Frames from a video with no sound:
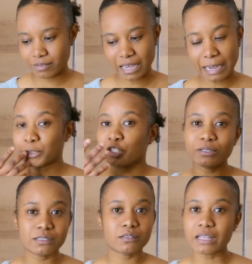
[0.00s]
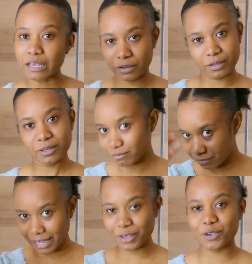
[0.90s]
I'm just gonna say thank
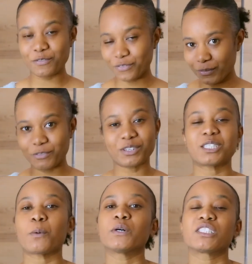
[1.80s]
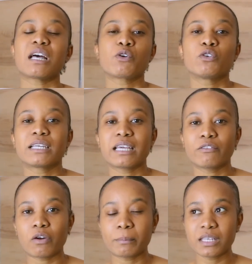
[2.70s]
you. Thank you for the support that we're gonna
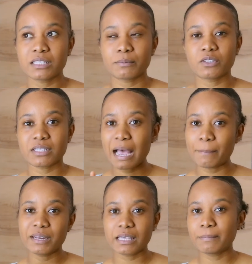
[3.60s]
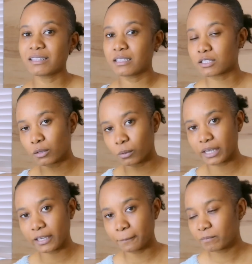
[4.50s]
get from this, because I've been keeping this low
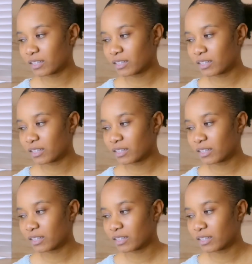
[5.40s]
key.